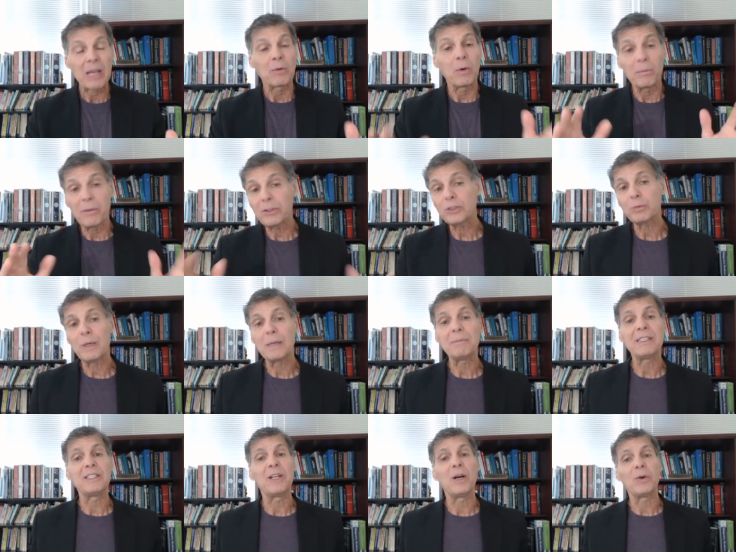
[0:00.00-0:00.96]
Well, most
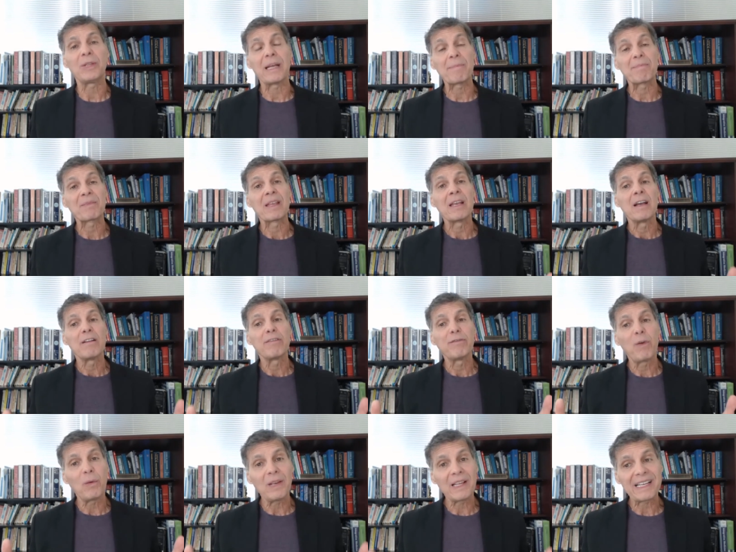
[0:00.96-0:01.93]
women know that
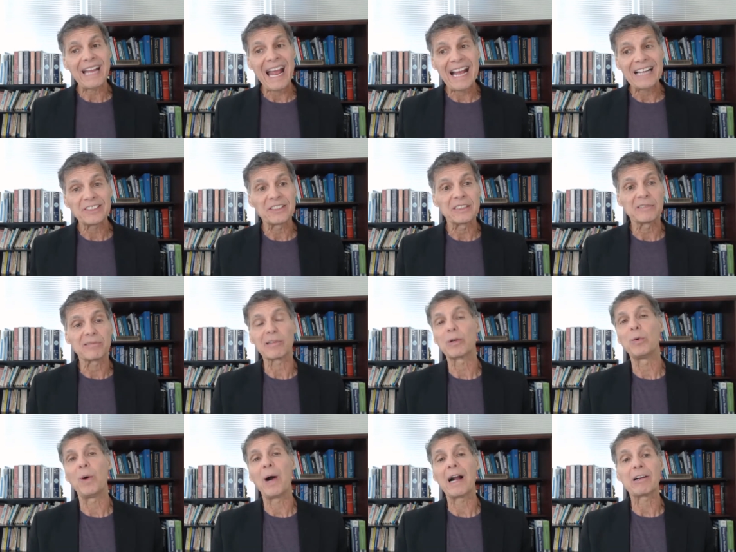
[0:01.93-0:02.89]
folic acid is
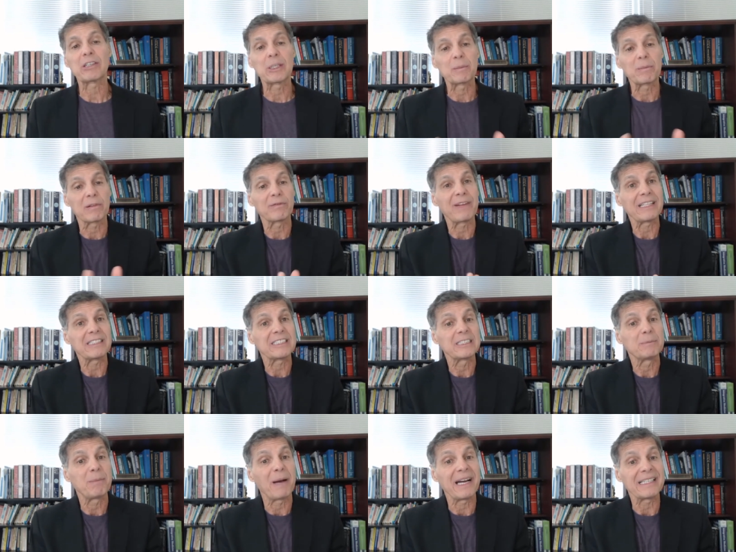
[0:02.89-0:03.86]
required to prevent
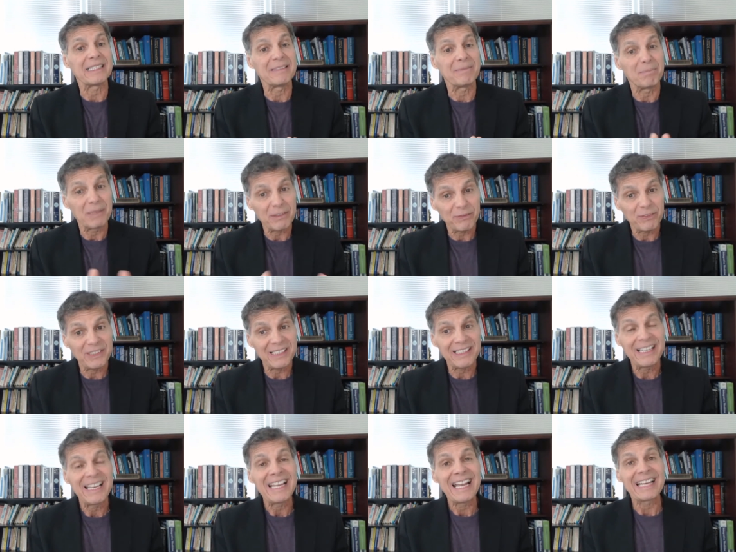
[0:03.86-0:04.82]
spina
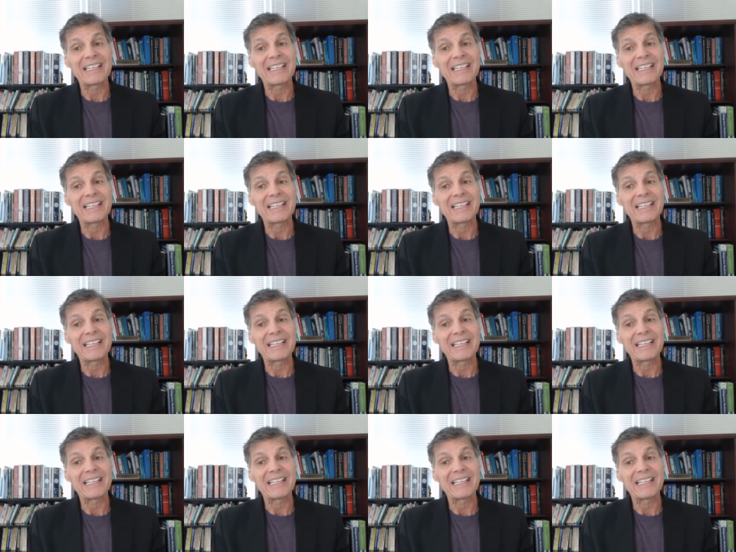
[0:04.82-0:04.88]
bifida